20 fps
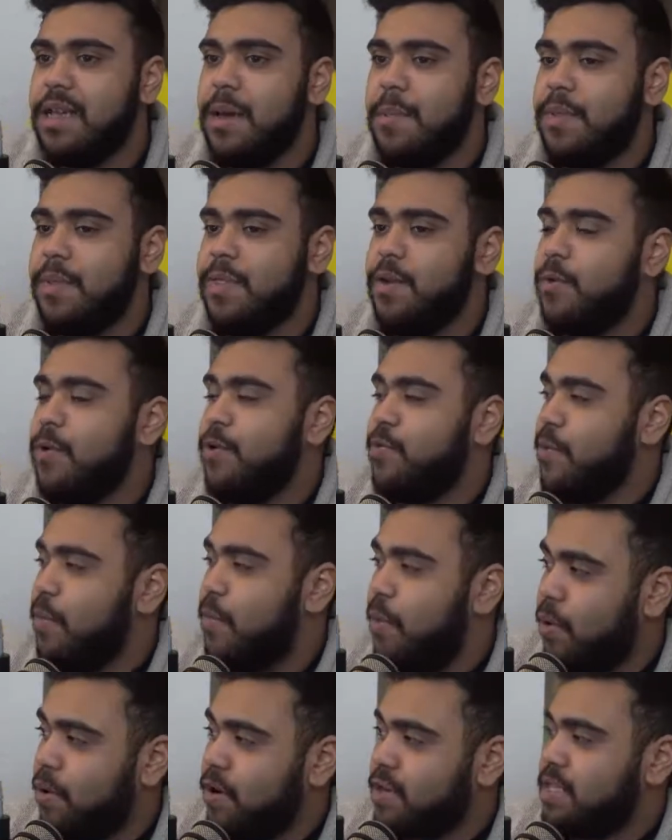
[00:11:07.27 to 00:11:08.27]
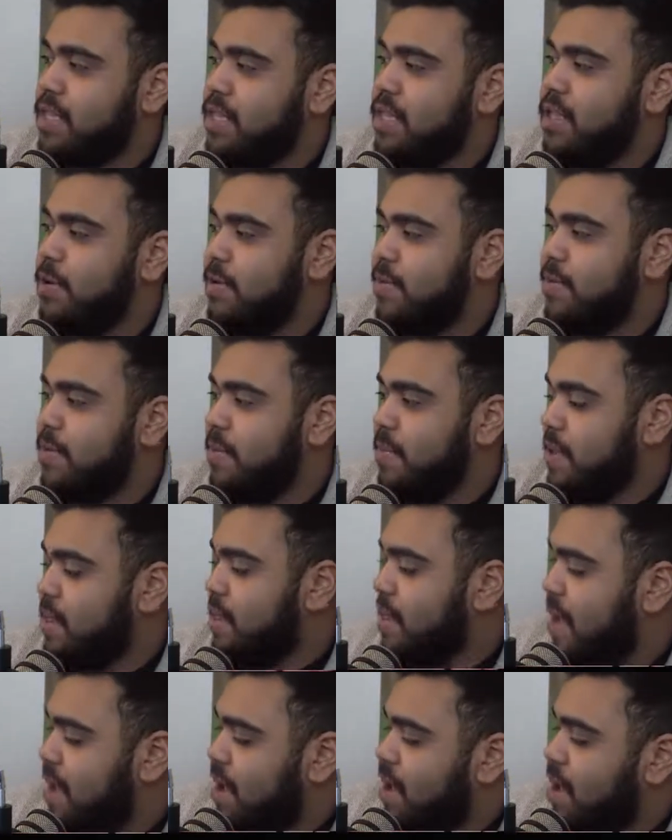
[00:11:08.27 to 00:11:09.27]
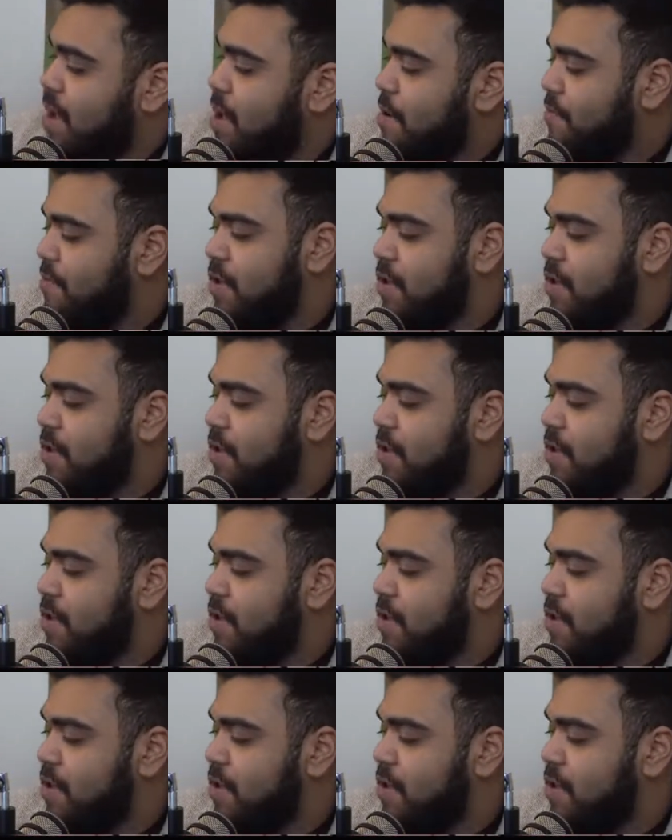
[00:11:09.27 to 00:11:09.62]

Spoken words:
but there was reports that there was going to be a layoff.